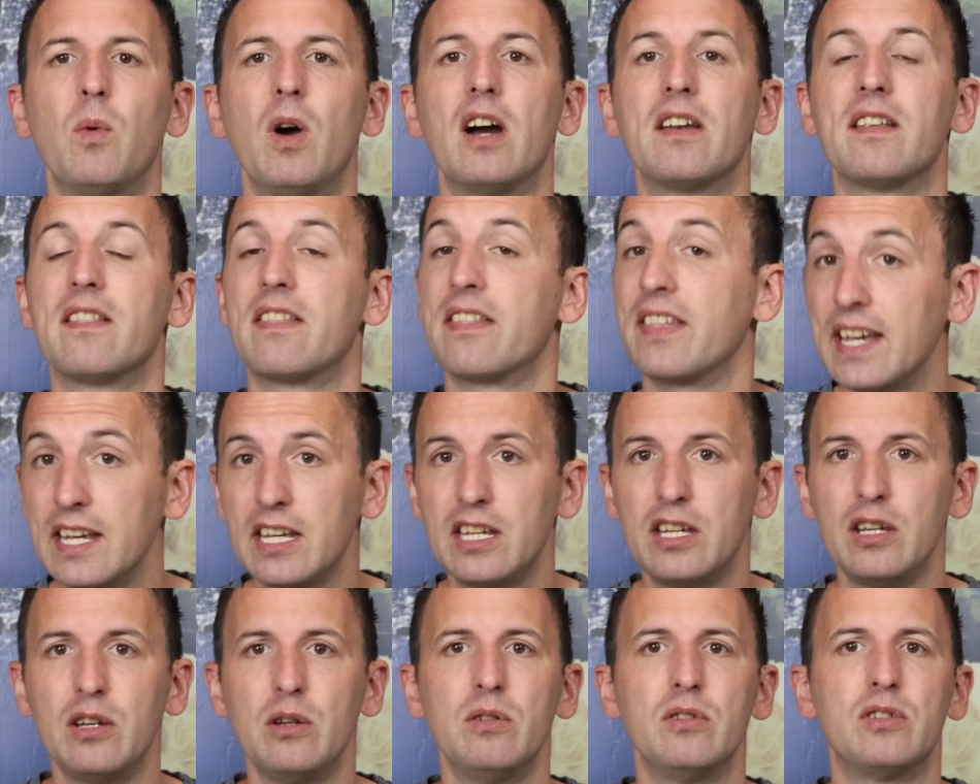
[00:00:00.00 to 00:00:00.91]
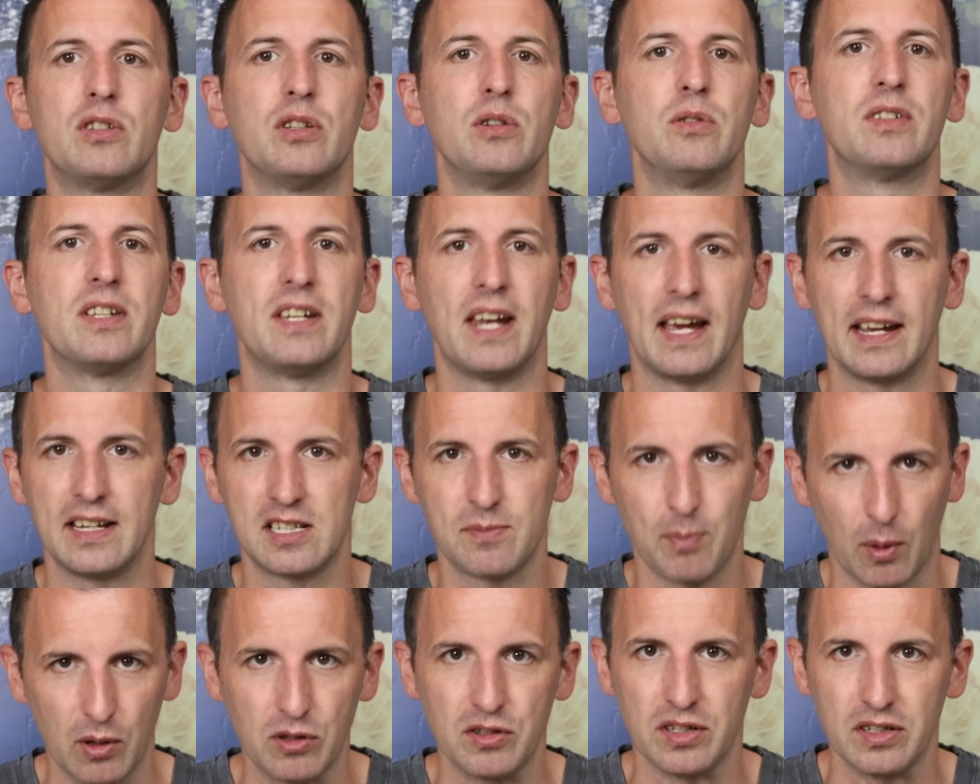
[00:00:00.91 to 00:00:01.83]
word and thank you to today's
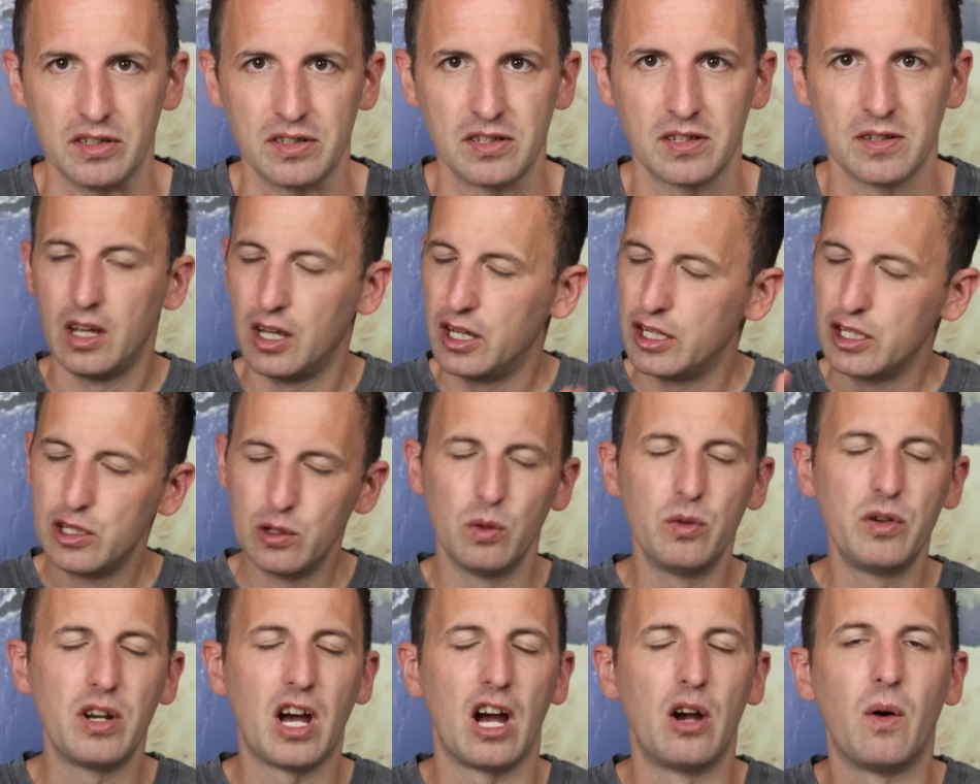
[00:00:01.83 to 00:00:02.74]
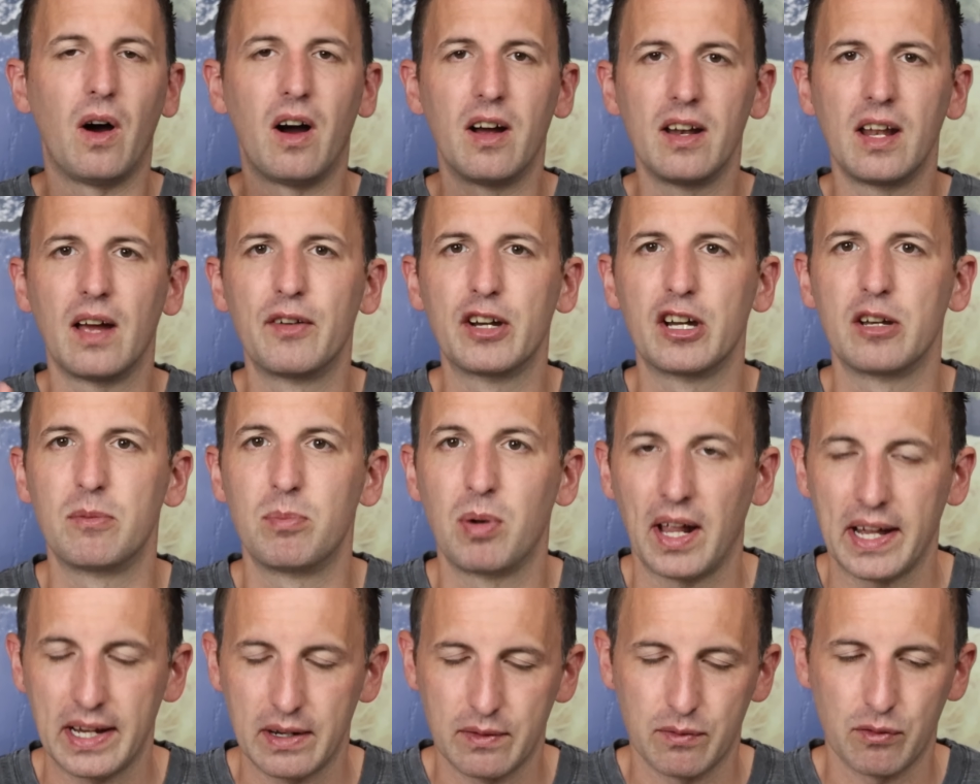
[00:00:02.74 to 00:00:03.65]
sponsors. You all know I love a good
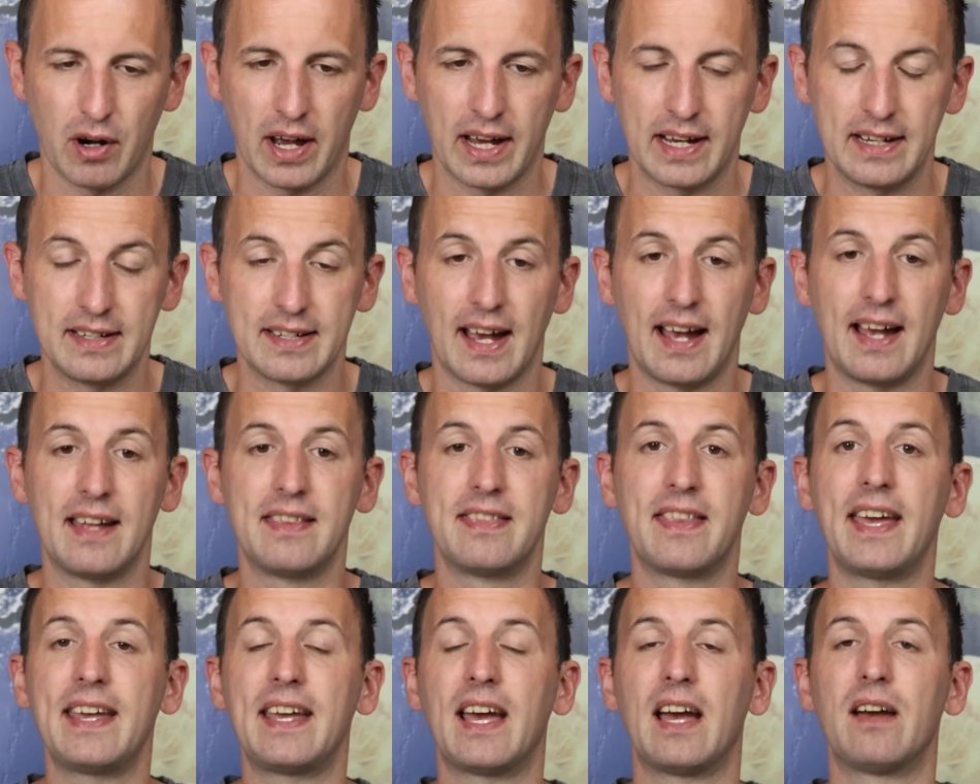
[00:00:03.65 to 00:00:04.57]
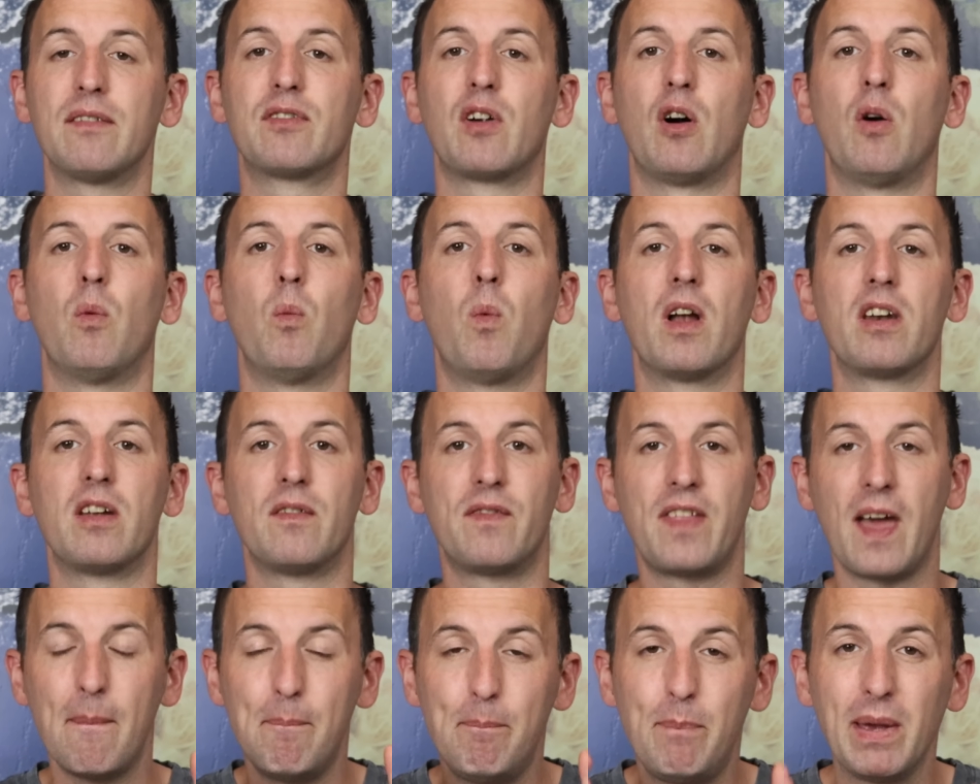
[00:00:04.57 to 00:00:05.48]
play of Raid, and they have got one of
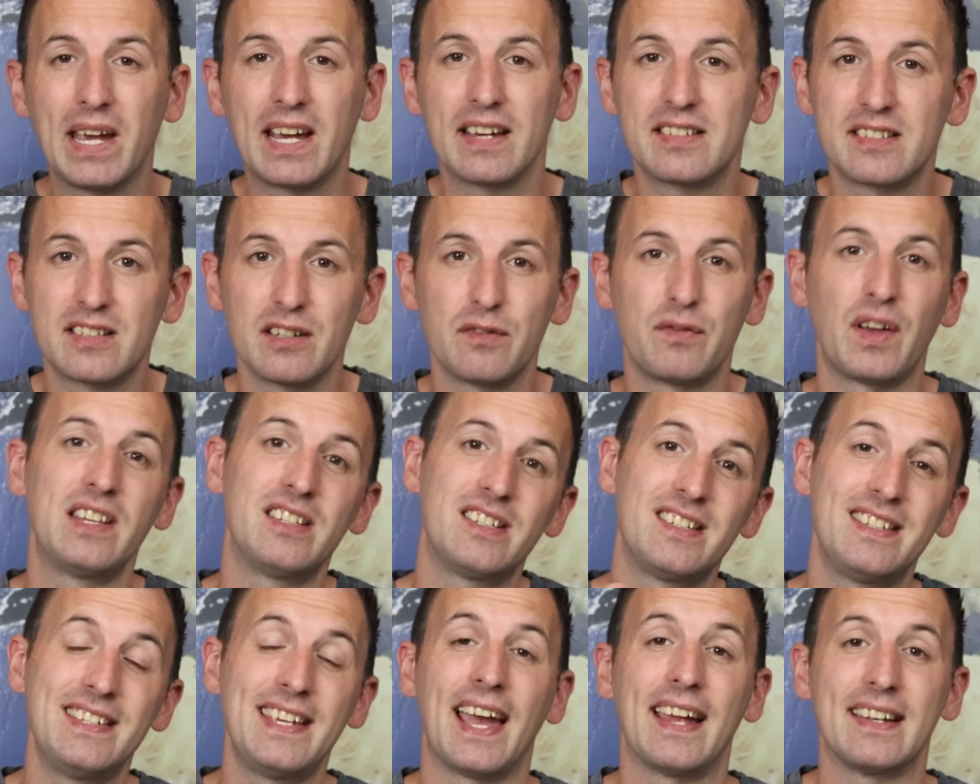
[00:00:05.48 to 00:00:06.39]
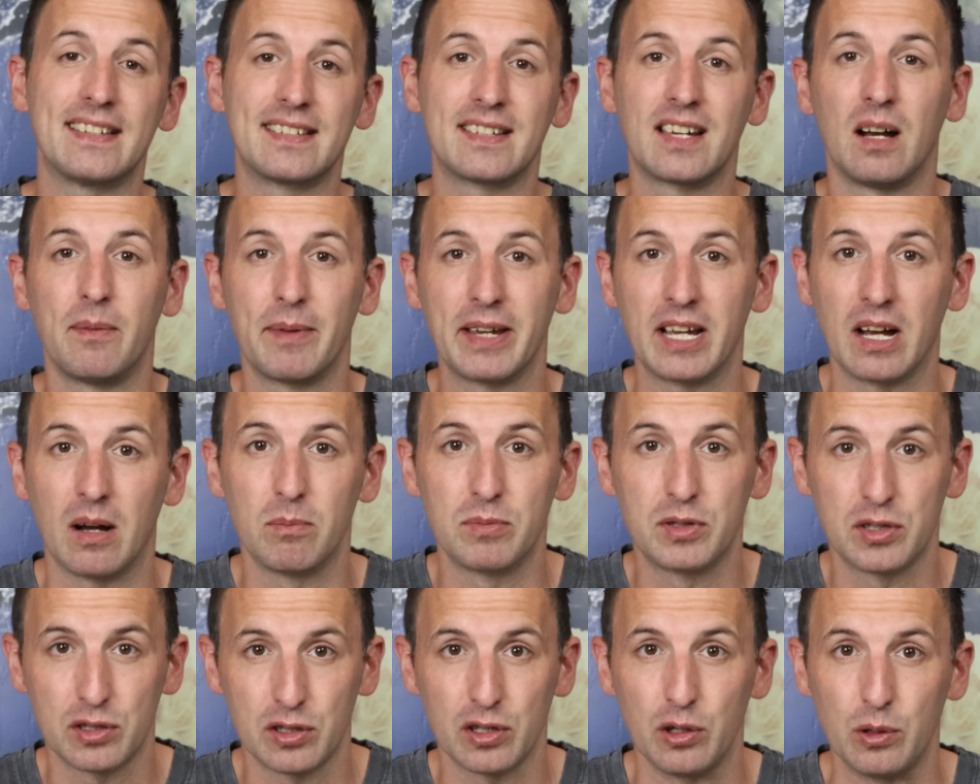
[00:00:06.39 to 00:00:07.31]
their biggest events yet coming
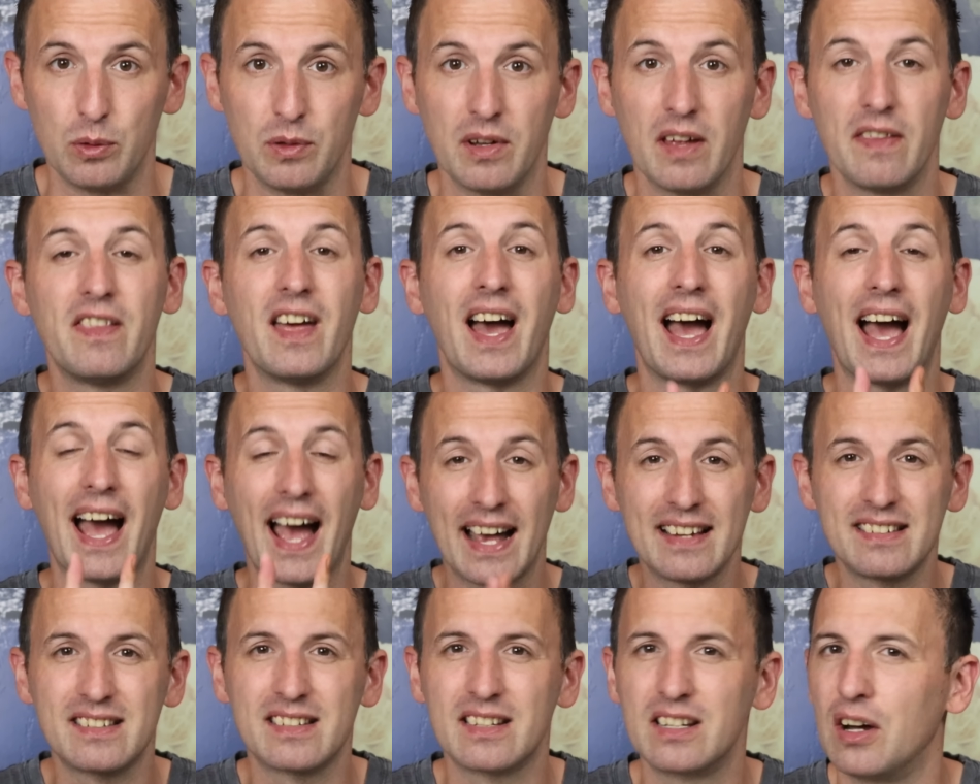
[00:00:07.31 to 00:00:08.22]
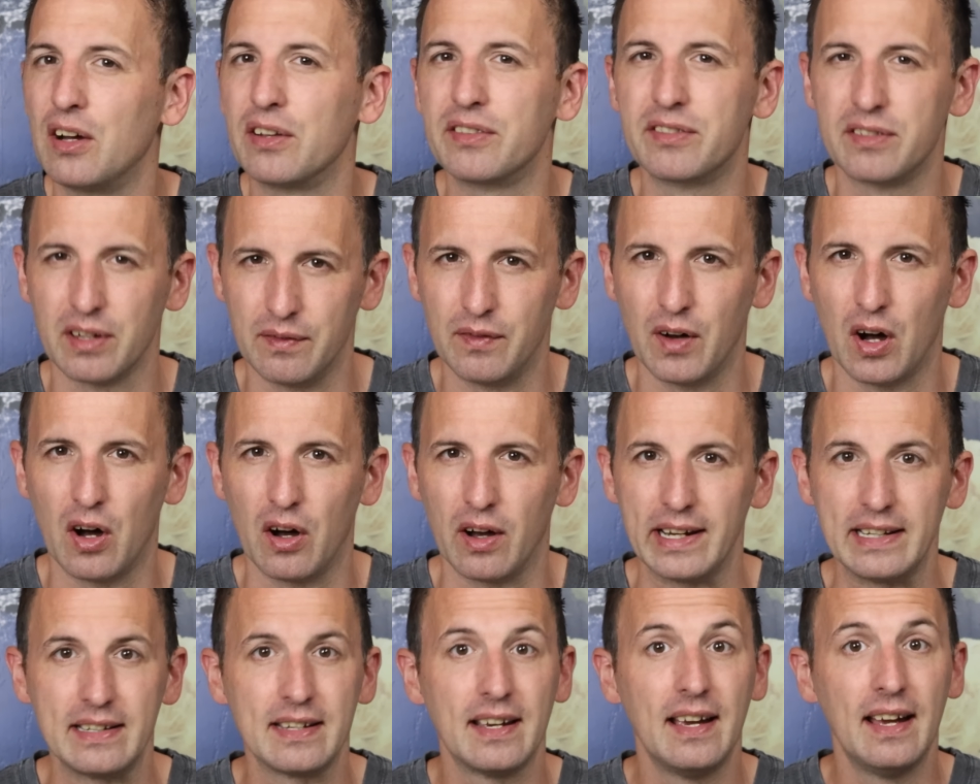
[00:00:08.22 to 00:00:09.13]
up soon the Asgard
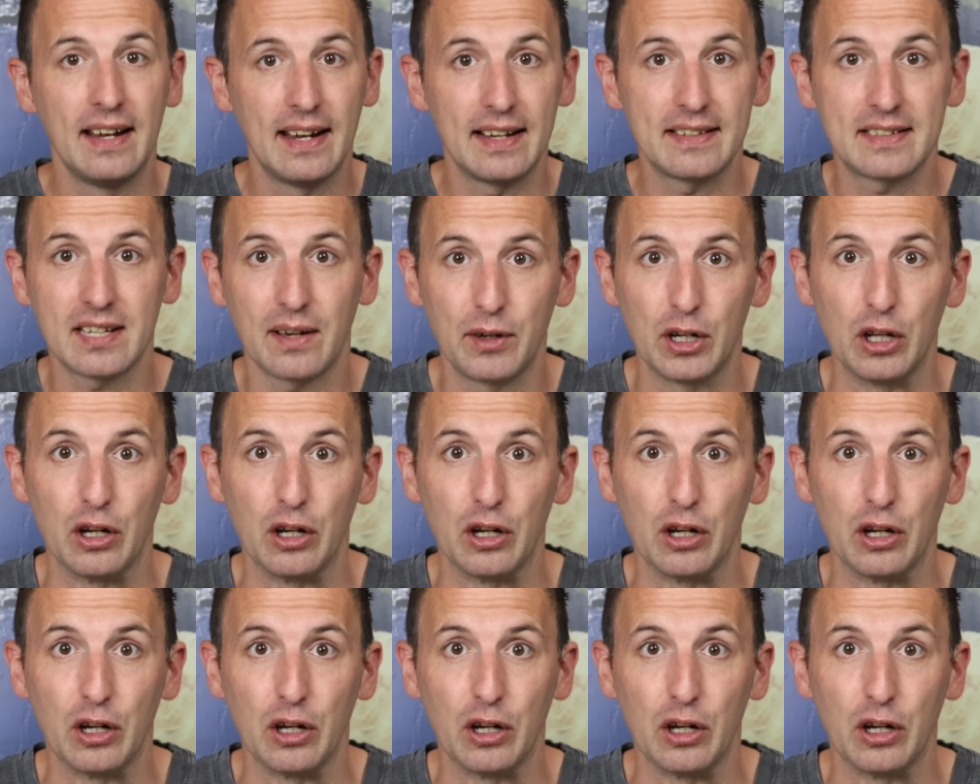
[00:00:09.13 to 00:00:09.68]
Divide. Let's have a